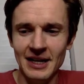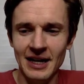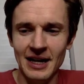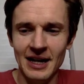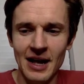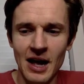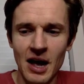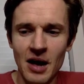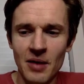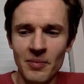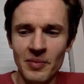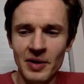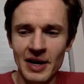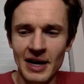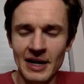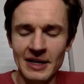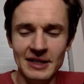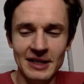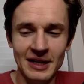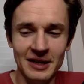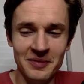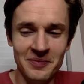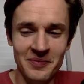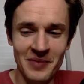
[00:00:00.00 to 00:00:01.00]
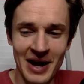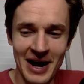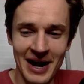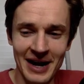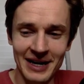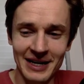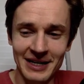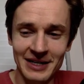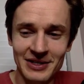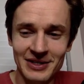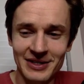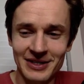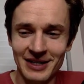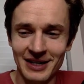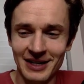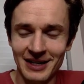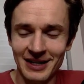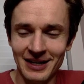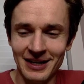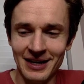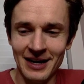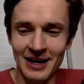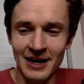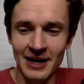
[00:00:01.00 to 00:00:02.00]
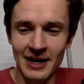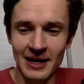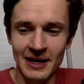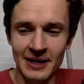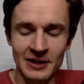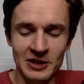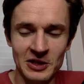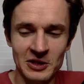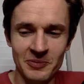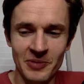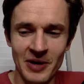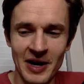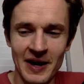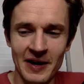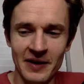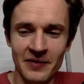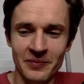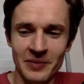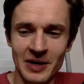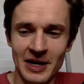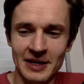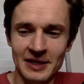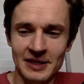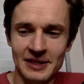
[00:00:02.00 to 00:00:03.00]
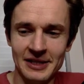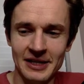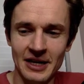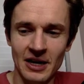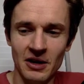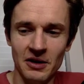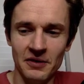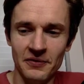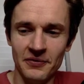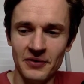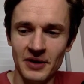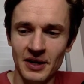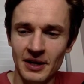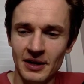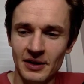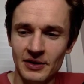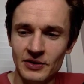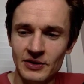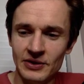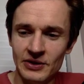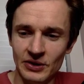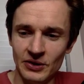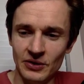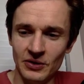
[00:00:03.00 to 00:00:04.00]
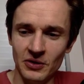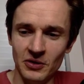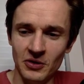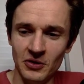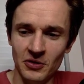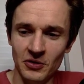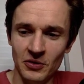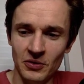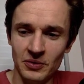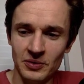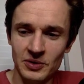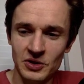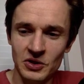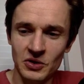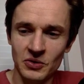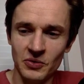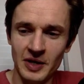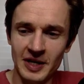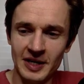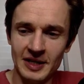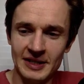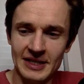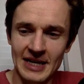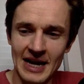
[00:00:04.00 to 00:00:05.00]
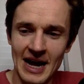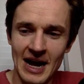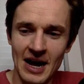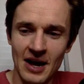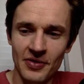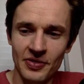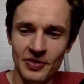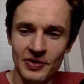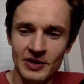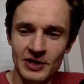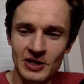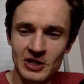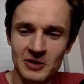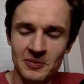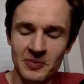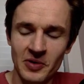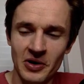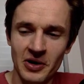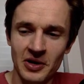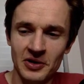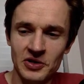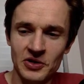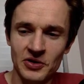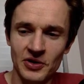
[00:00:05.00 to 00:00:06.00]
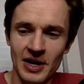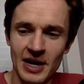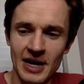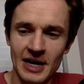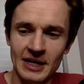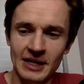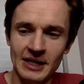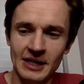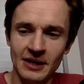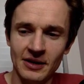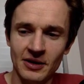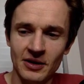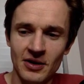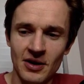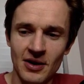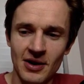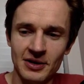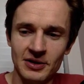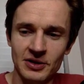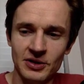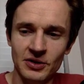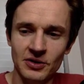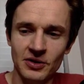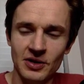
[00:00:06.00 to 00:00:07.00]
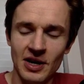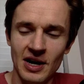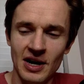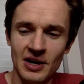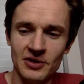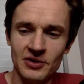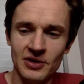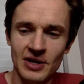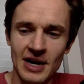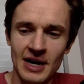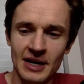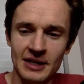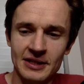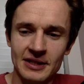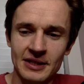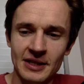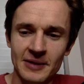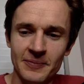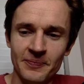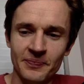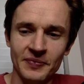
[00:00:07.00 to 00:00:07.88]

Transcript: But I did manage, in spite of myself, to squeeze out this small trade here on 2 contracts.